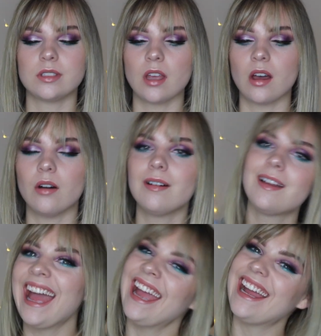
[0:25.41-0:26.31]

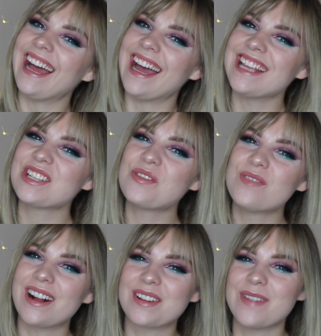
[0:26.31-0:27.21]
So, hey guys,
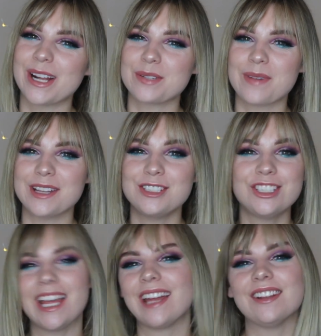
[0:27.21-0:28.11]
welcome back to my
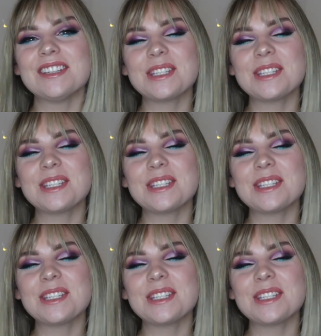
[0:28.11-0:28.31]
channel.